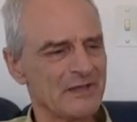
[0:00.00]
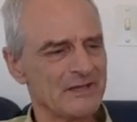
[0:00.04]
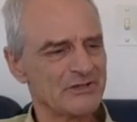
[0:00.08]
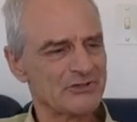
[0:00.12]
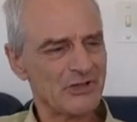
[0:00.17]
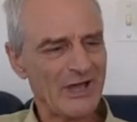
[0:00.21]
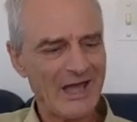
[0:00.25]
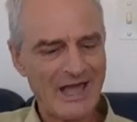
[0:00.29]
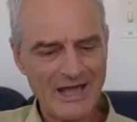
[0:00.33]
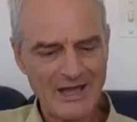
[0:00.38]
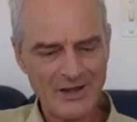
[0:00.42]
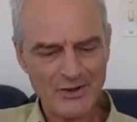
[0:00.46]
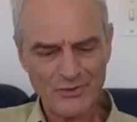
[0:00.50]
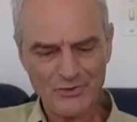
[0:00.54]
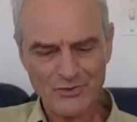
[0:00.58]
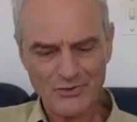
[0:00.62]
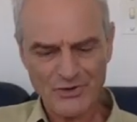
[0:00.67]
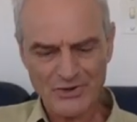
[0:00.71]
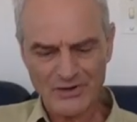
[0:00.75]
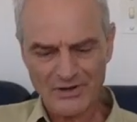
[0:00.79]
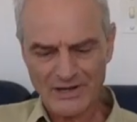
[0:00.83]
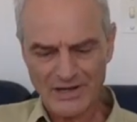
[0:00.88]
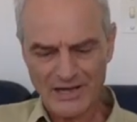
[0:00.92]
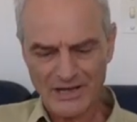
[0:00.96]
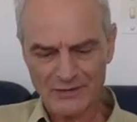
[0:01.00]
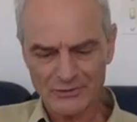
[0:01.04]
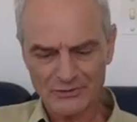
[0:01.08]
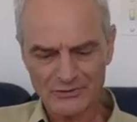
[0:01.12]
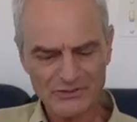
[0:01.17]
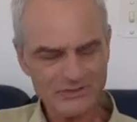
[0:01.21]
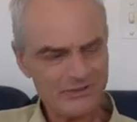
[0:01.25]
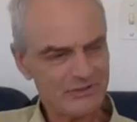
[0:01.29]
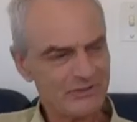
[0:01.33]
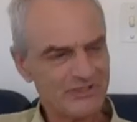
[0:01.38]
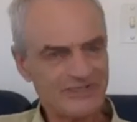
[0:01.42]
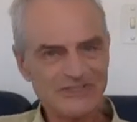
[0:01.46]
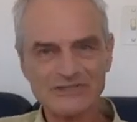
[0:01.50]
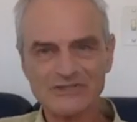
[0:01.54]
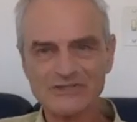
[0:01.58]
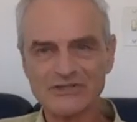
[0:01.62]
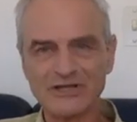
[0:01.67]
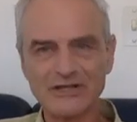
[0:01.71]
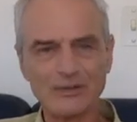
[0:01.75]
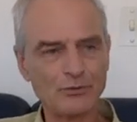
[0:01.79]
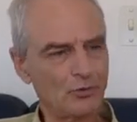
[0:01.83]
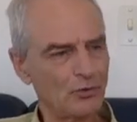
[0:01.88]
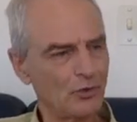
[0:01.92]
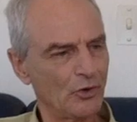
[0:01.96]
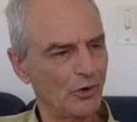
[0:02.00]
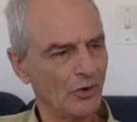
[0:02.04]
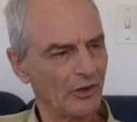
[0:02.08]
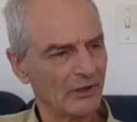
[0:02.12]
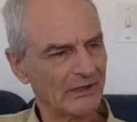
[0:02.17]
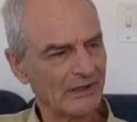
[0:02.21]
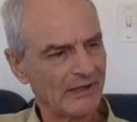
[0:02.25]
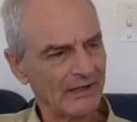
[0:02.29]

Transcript: So how does this thing work?